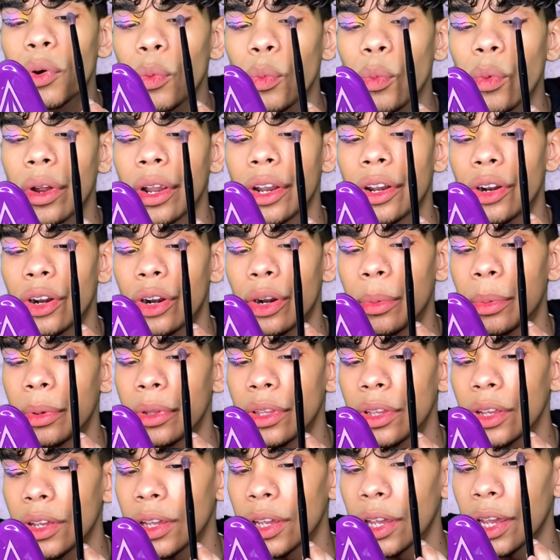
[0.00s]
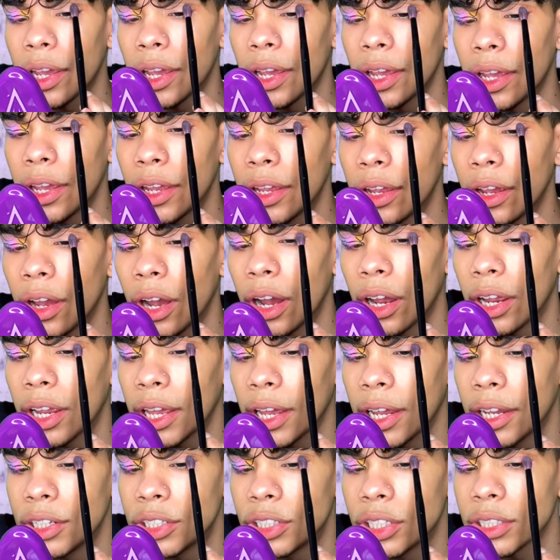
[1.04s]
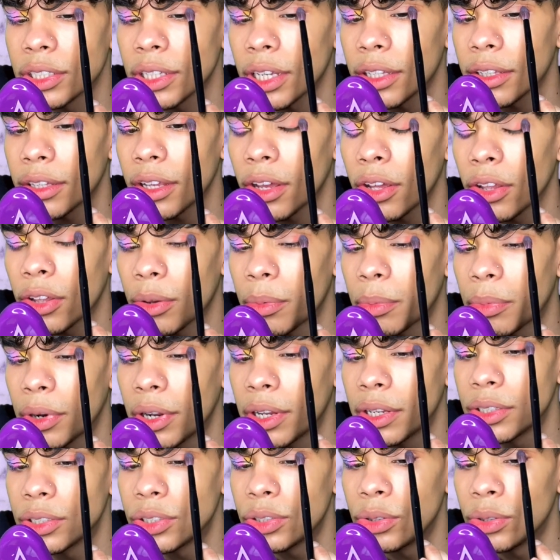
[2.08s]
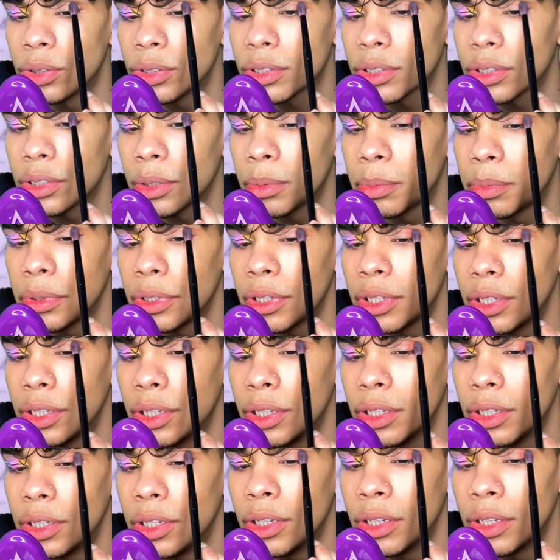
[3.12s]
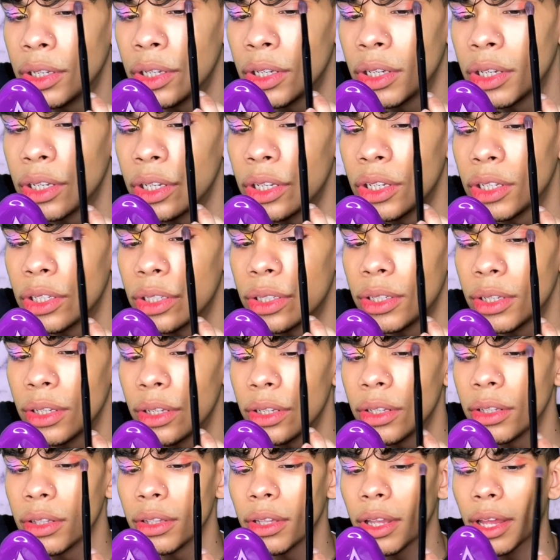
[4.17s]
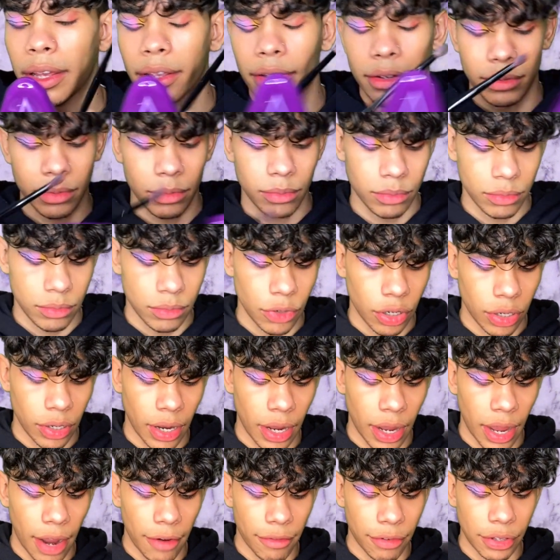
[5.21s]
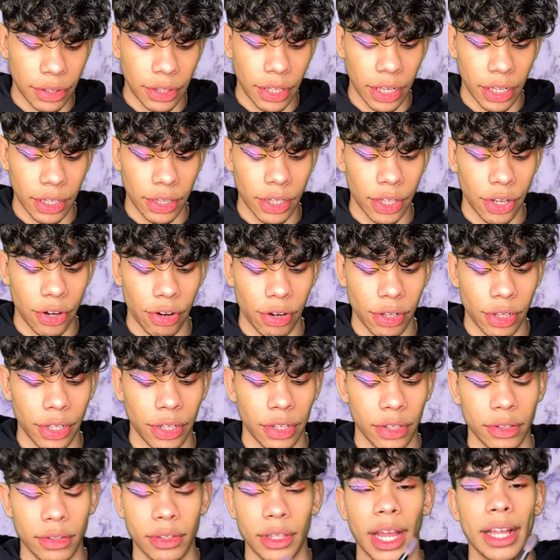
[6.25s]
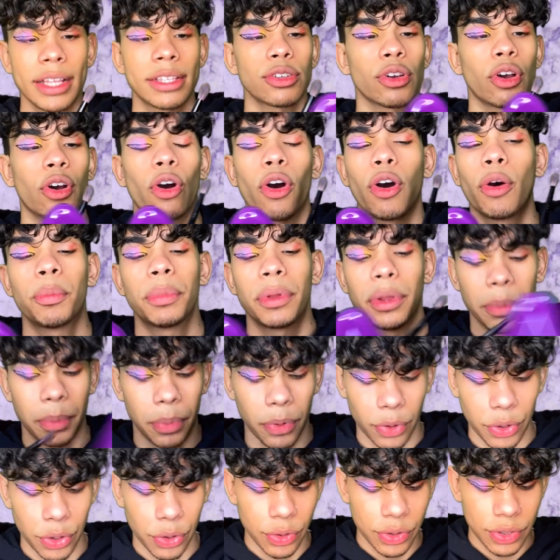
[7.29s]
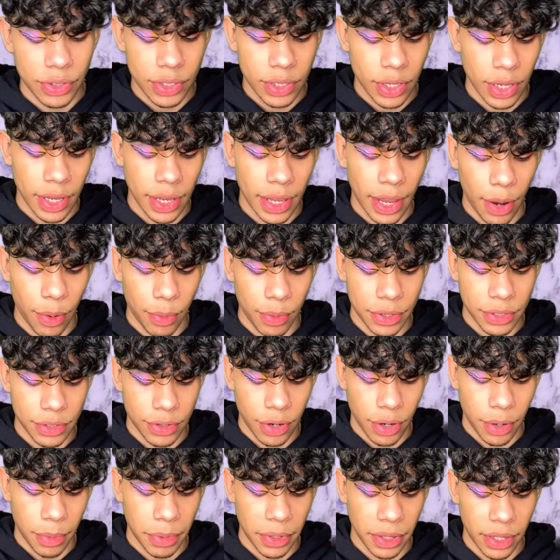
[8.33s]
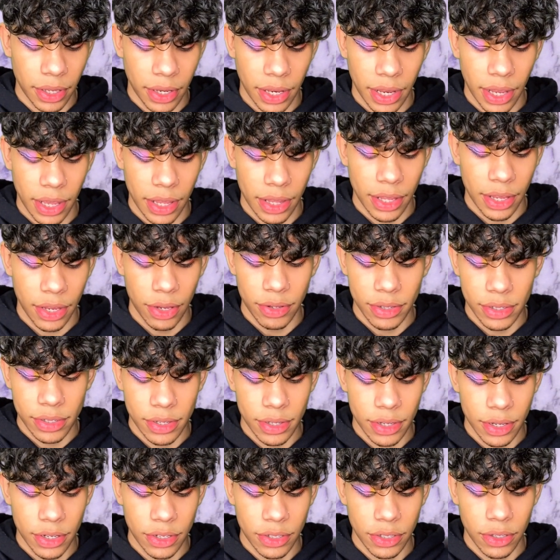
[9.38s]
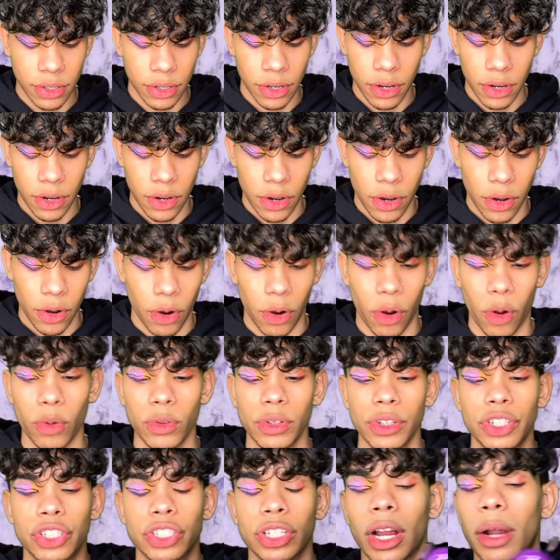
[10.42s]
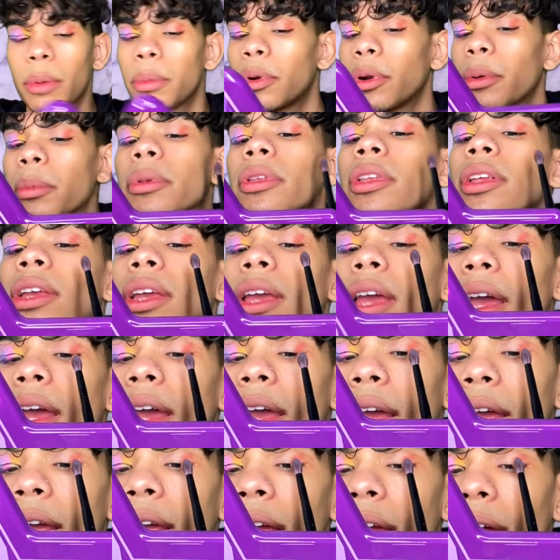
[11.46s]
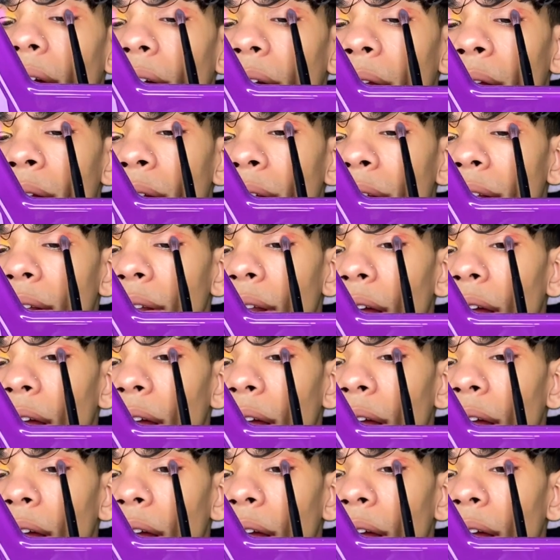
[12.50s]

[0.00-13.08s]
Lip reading: when Urban Decay, again, just like the other brands, used to be like everything, literally. That's all people used to get was Urban Decay. They used to only shop Urban Decay. And